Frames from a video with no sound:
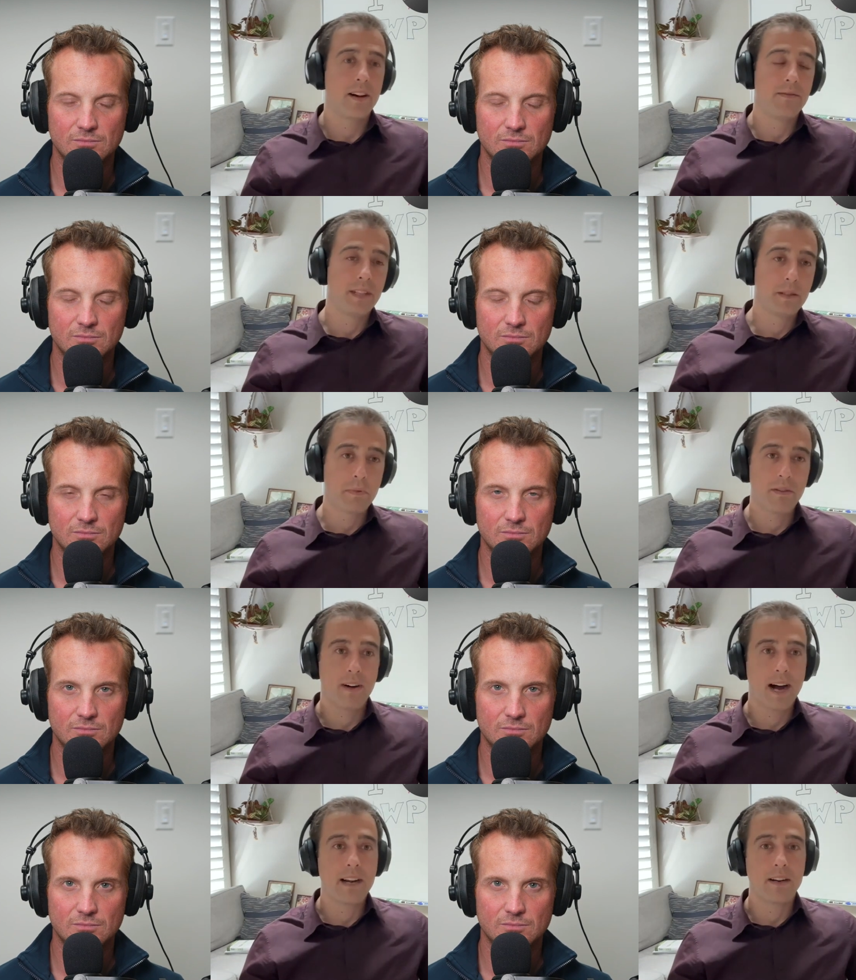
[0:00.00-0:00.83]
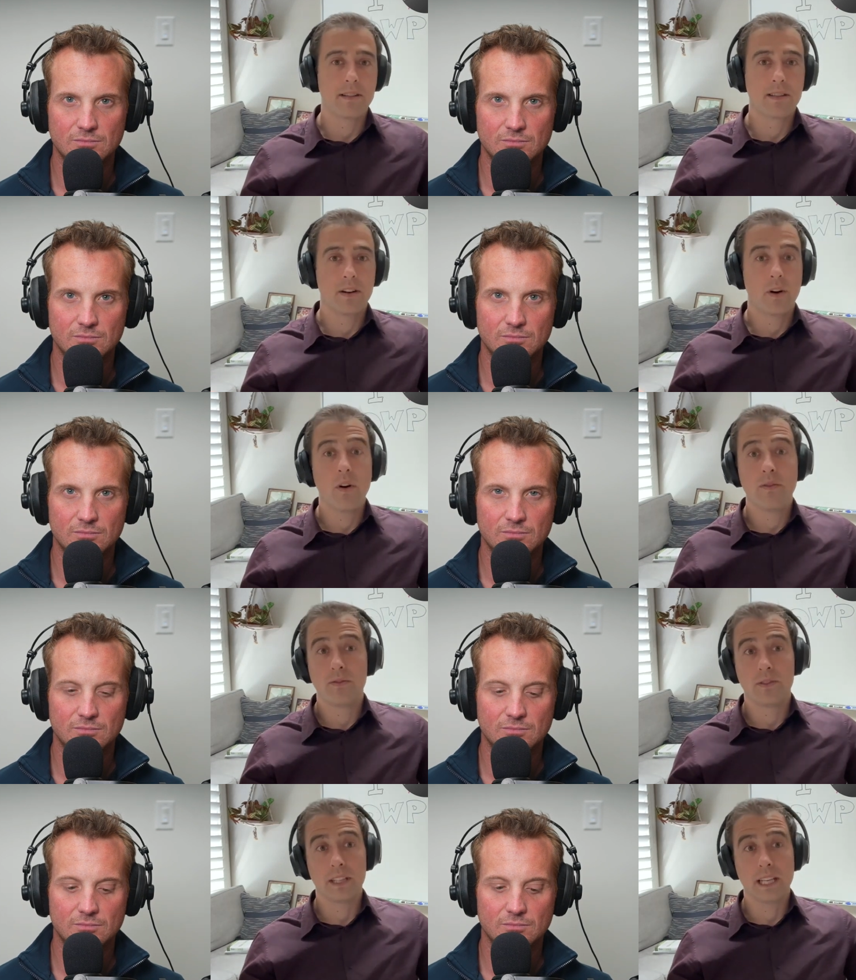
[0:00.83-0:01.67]
Speaker 1: of these providers. And
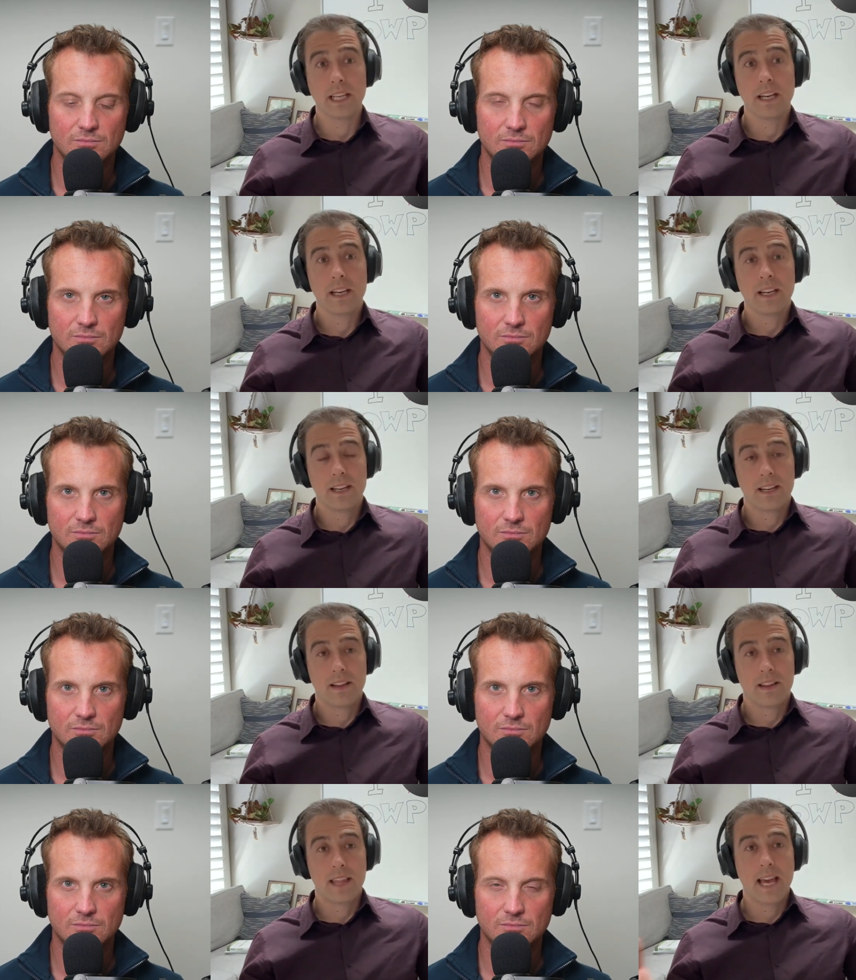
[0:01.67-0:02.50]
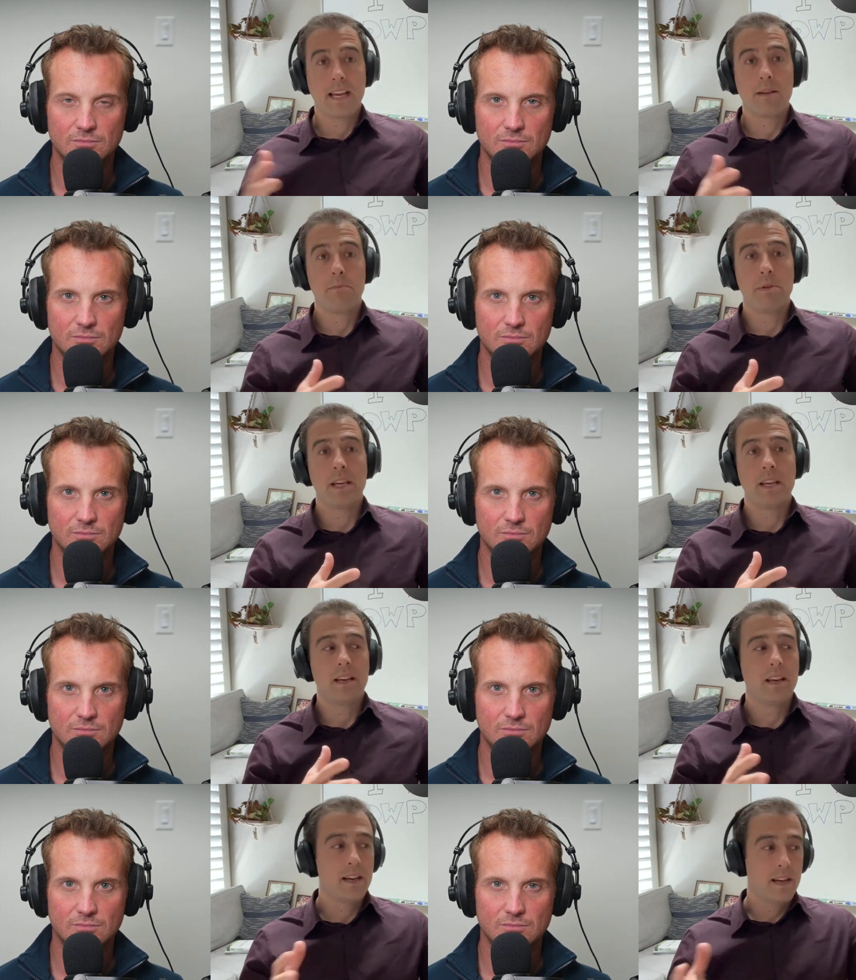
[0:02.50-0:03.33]
hopefully, they can
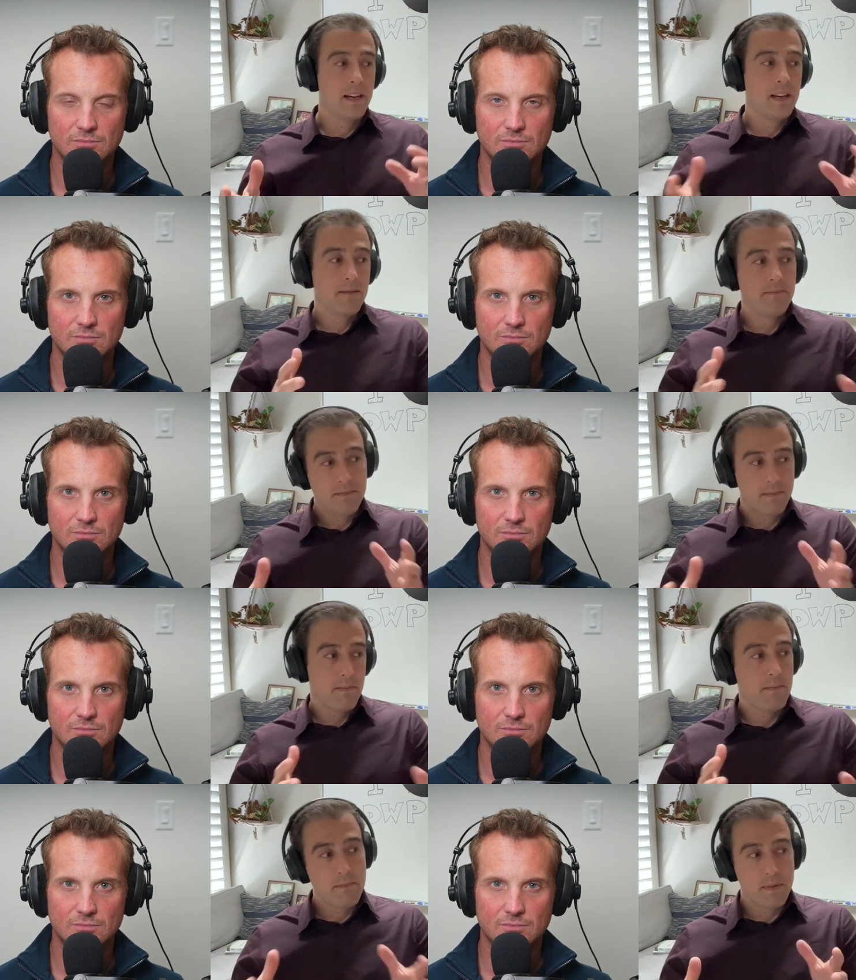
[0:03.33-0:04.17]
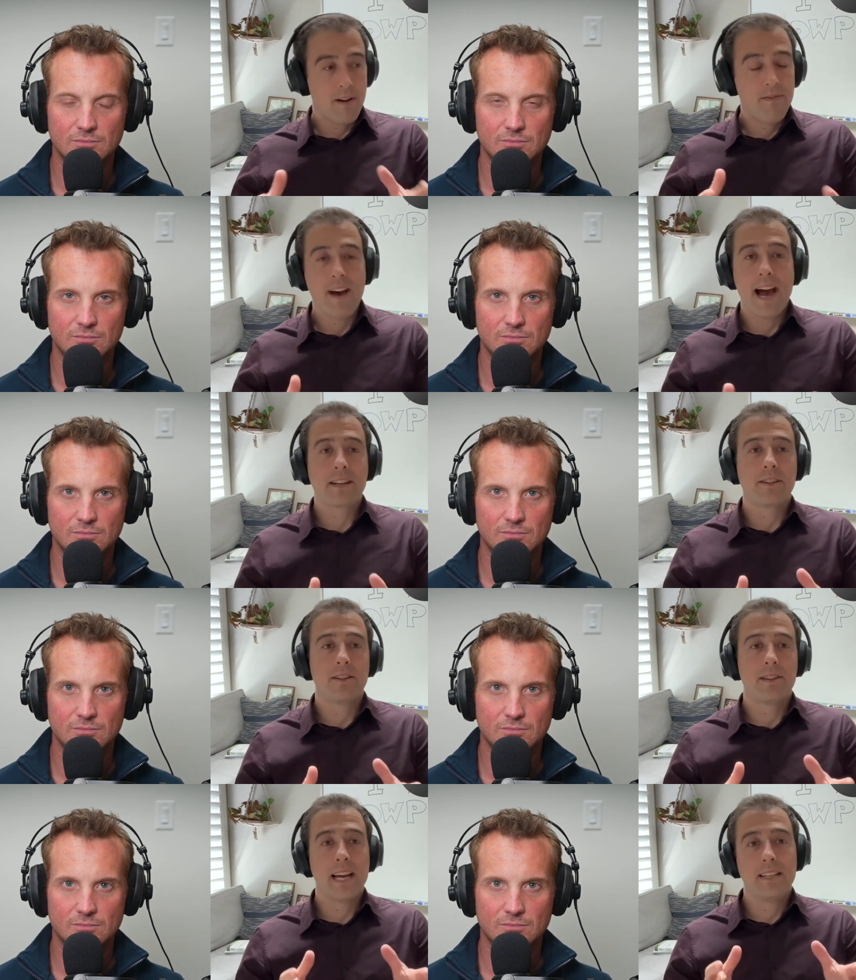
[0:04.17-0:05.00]
be a
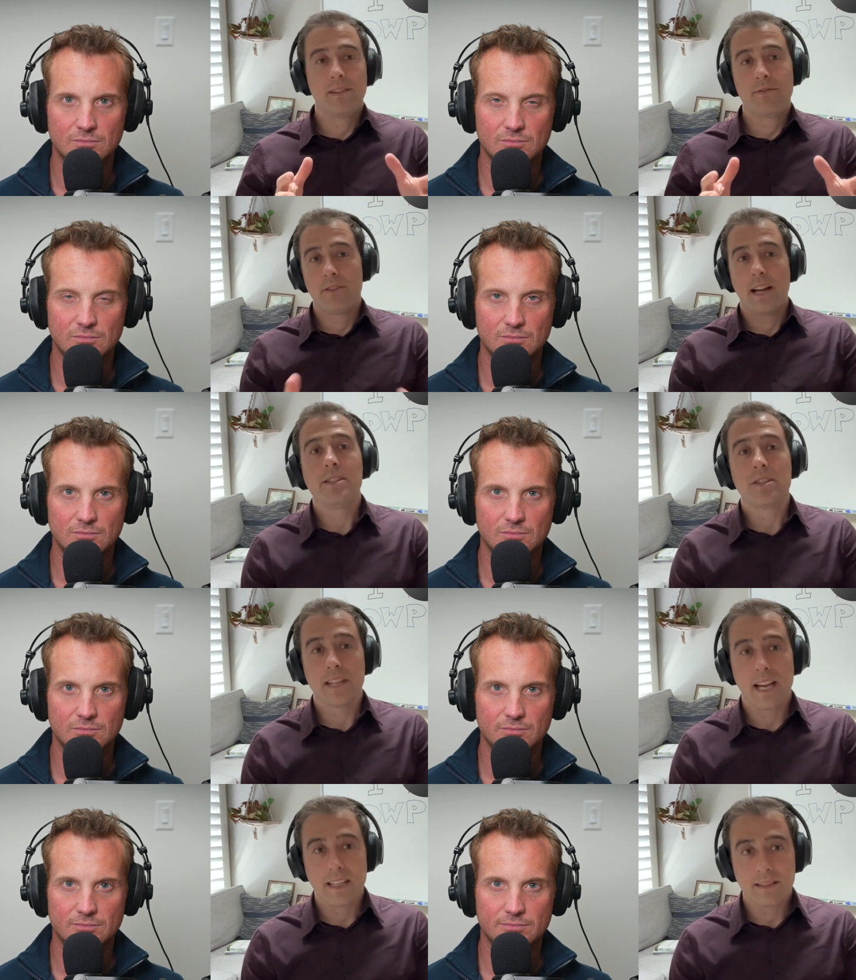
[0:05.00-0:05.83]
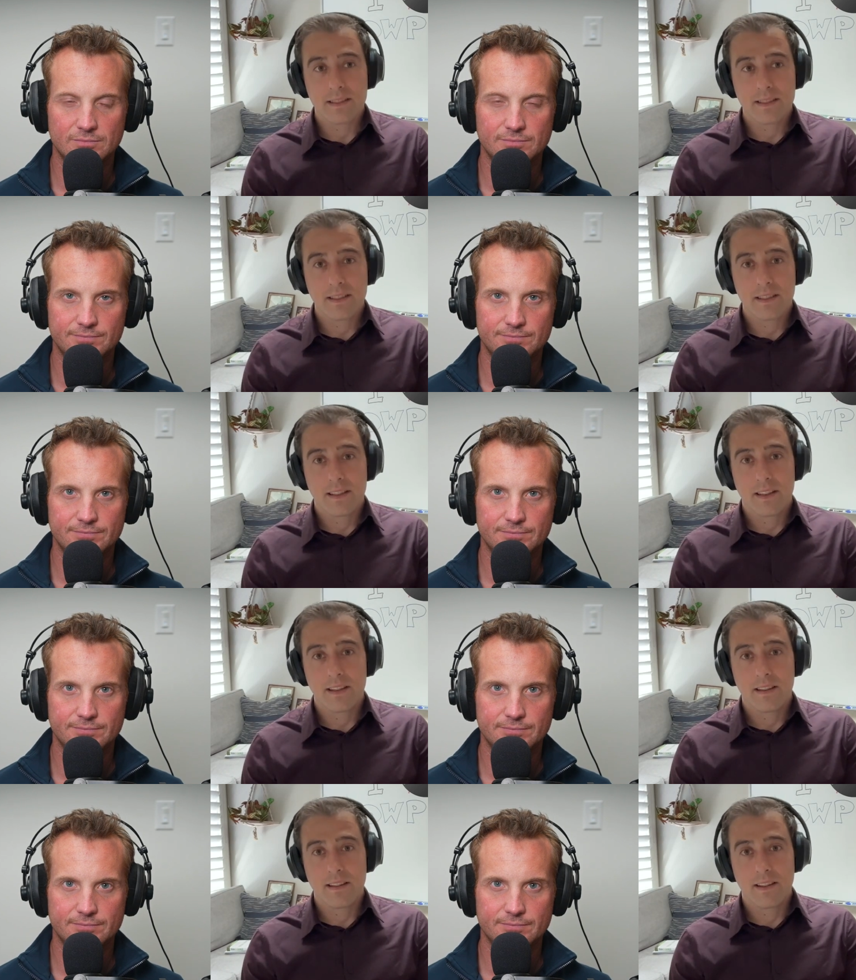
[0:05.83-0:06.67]
factor that differentiates
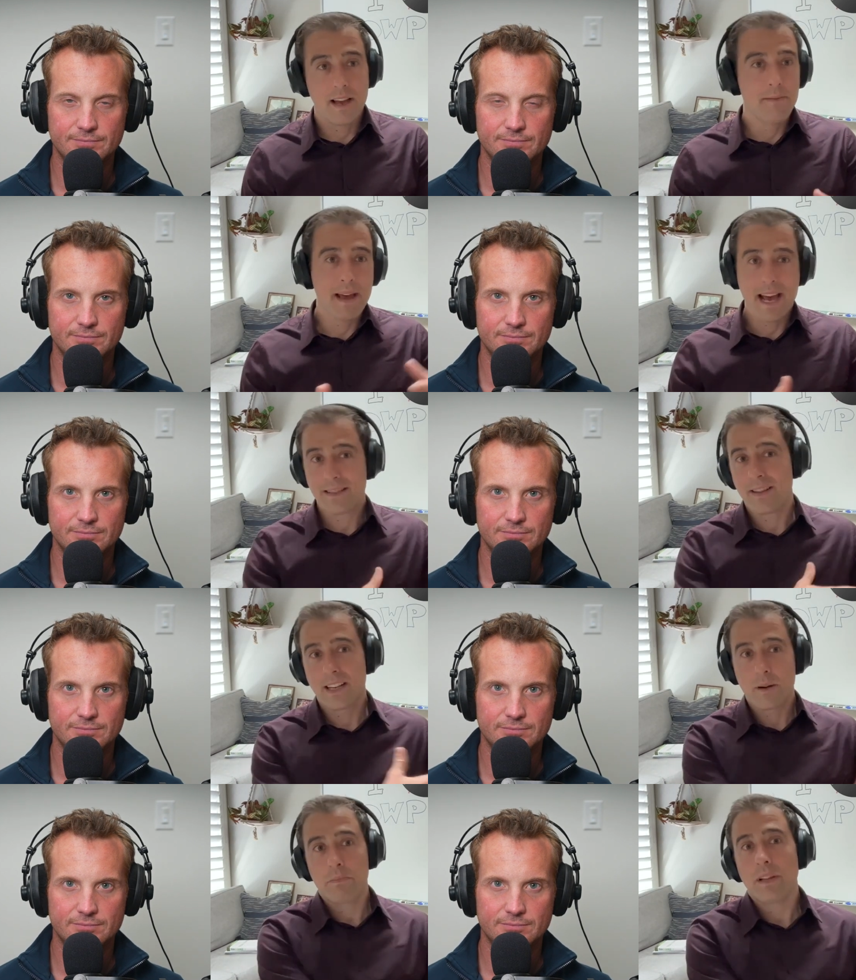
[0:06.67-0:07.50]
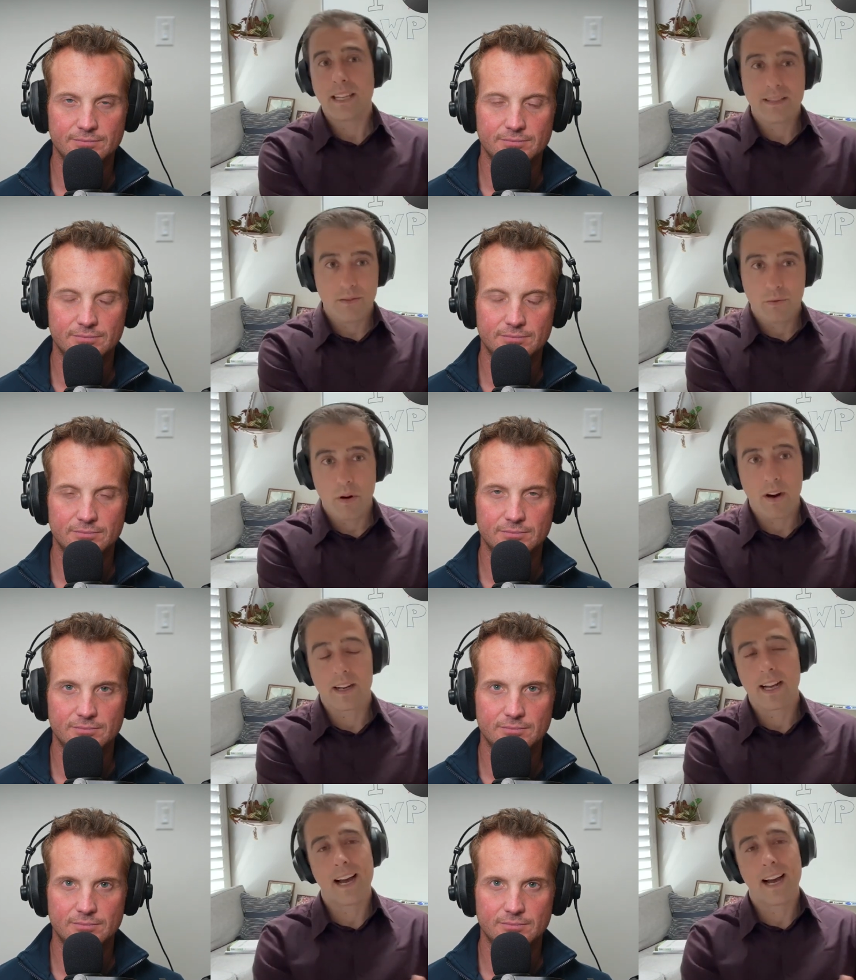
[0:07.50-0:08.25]
them as like a place of work.